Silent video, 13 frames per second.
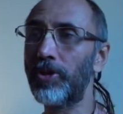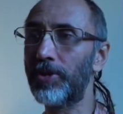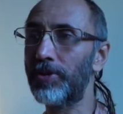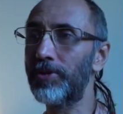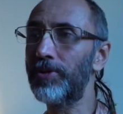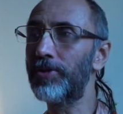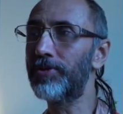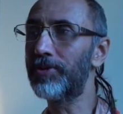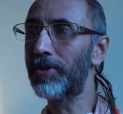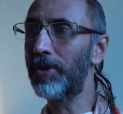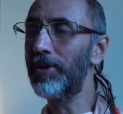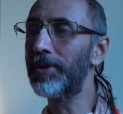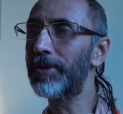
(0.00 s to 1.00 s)

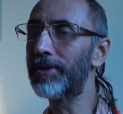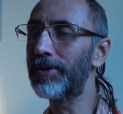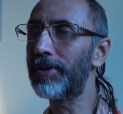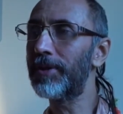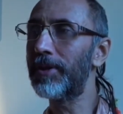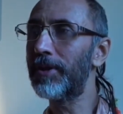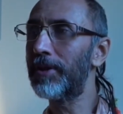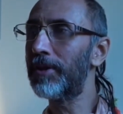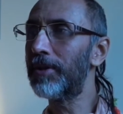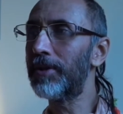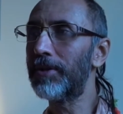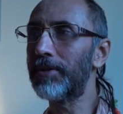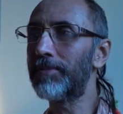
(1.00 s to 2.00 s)
Charanantar.
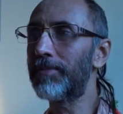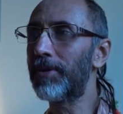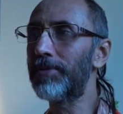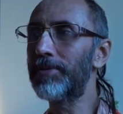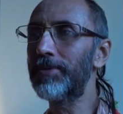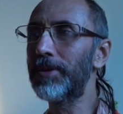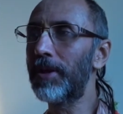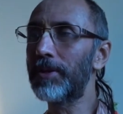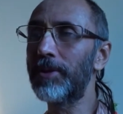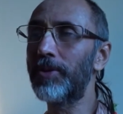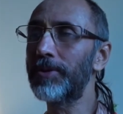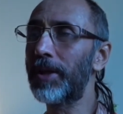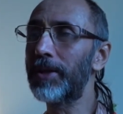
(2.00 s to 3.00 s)
Prabhu, in
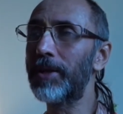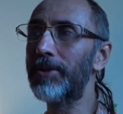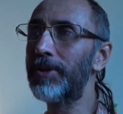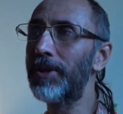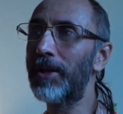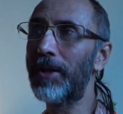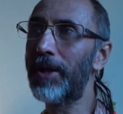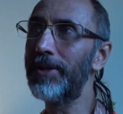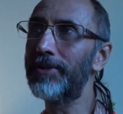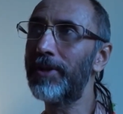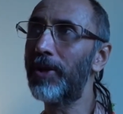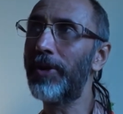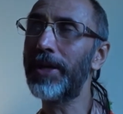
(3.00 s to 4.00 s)
other words, I can
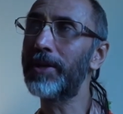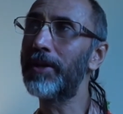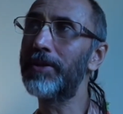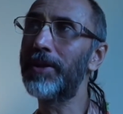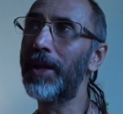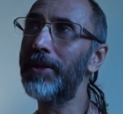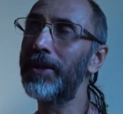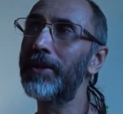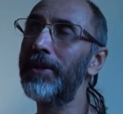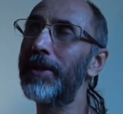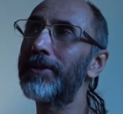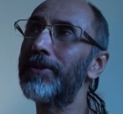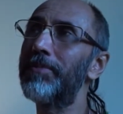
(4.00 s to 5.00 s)
realize now, I can
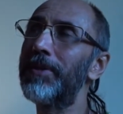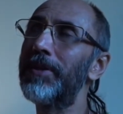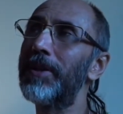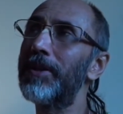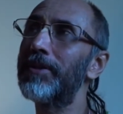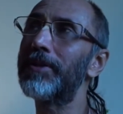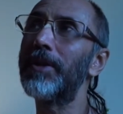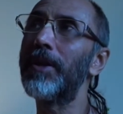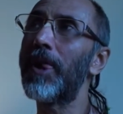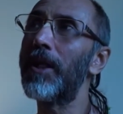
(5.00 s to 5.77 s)
directly experience